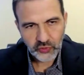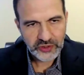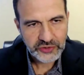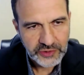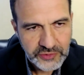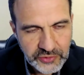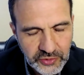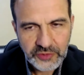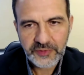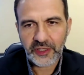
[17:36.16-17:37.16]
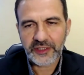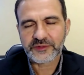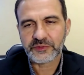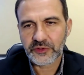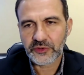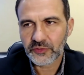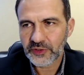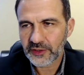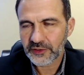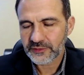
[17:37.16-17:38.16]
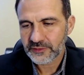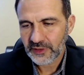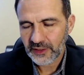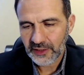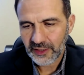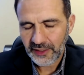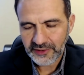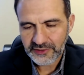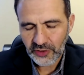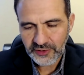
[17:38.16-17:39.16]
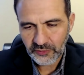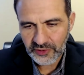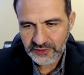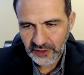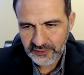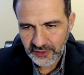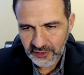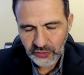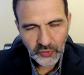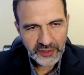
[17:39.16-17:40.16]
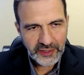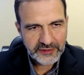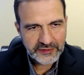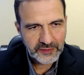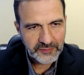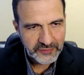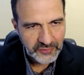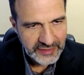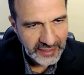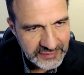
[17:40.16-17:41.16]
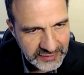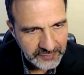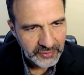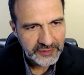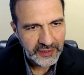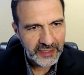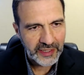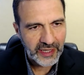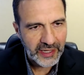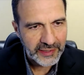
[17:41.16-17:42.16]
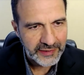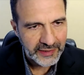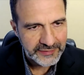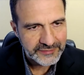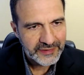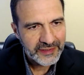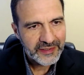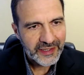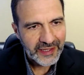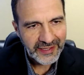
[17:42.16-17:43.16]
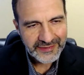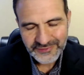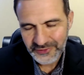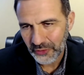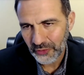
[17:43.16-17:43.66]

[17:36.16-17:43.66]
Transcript: questions, you know, to be honest with you, we are, and I saw there was on the Q&A, somebody was asking about AI and you